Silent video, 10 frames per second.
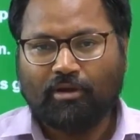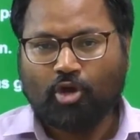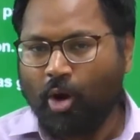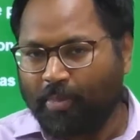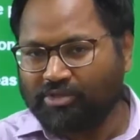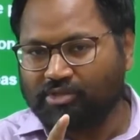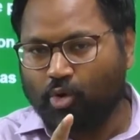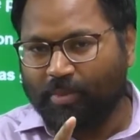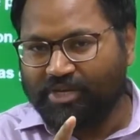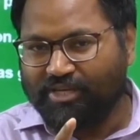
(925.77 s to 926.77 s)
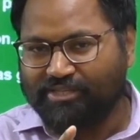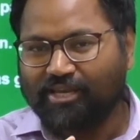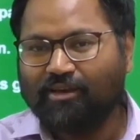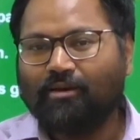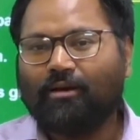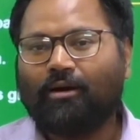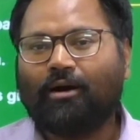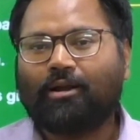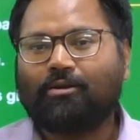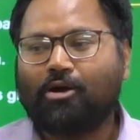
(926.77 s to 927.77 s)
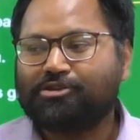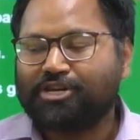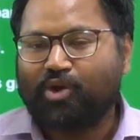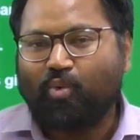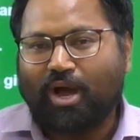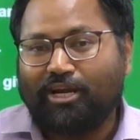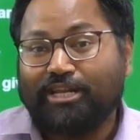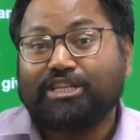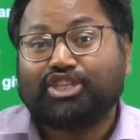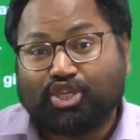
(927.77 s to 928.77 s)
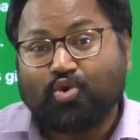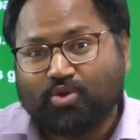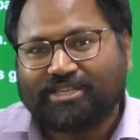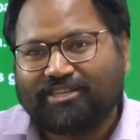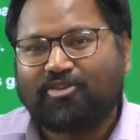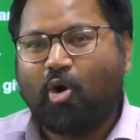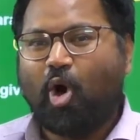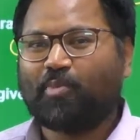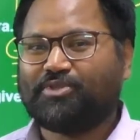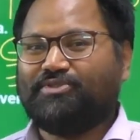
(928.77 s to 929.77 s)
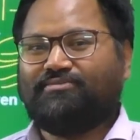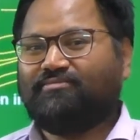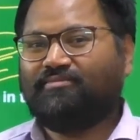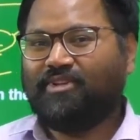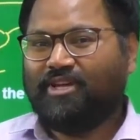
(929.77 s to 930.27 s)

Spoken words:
Your personal opinions are not required in choosing the option.